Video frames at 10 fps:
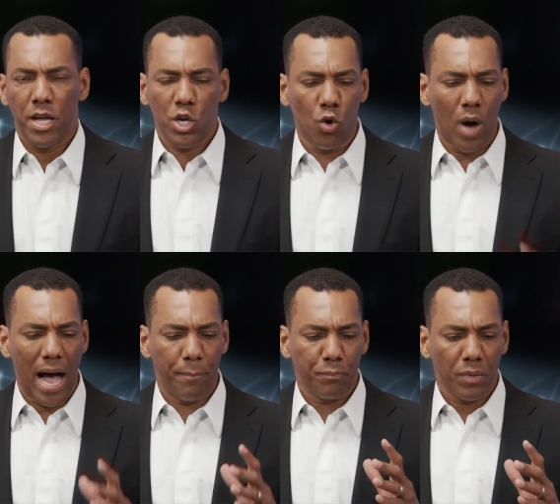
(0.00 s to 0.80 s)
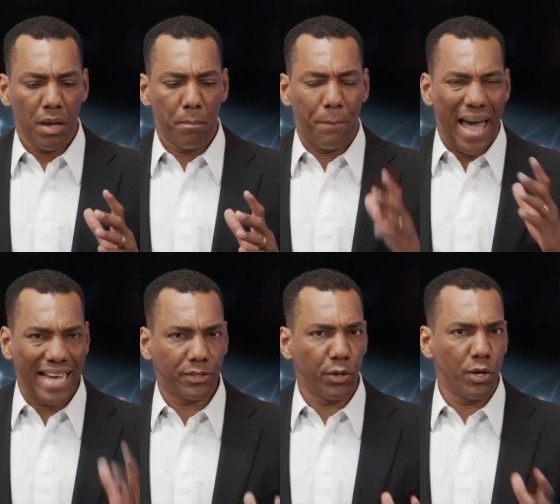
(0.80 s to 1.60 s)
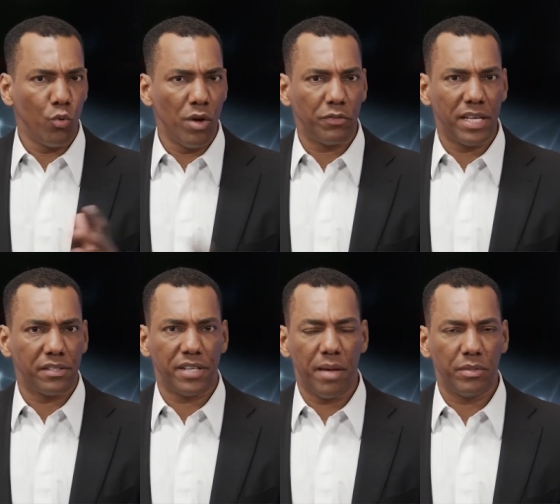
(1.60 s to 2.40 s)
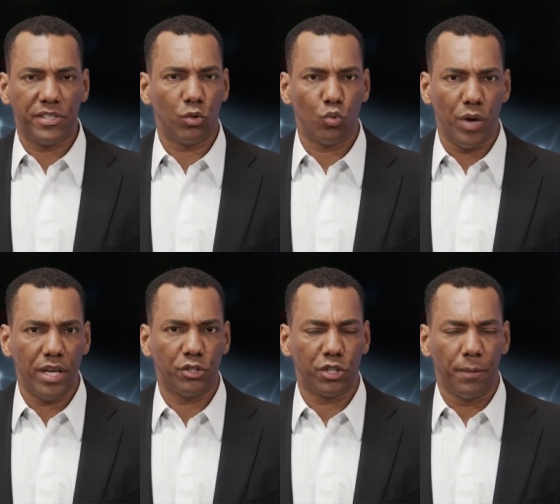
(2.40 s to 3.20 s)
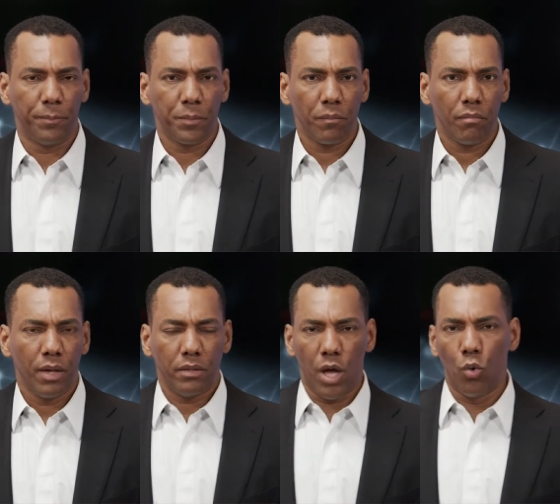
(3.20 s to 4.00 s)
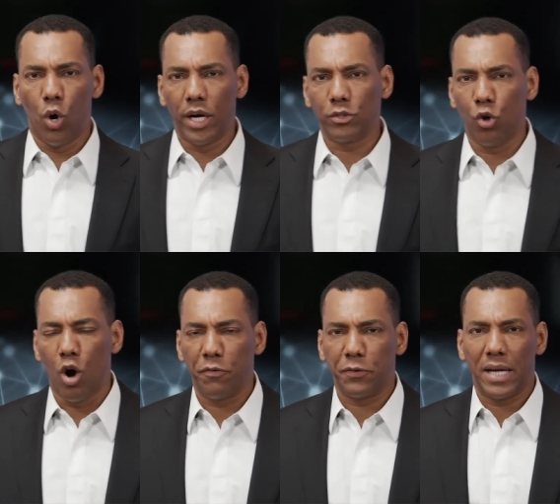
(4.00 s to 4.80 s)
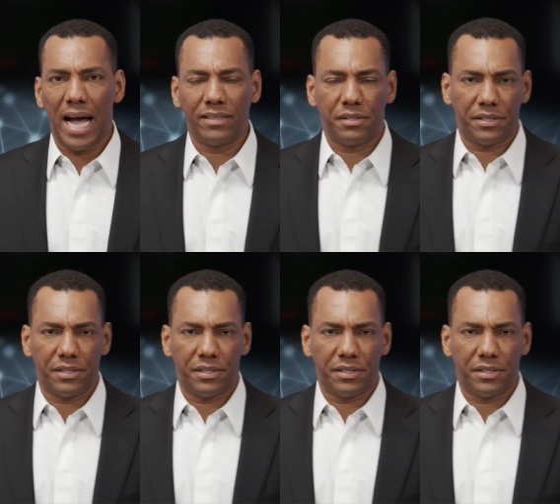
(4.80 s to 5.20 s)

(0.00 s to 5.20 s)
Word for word: You are battling with the same situation the word of God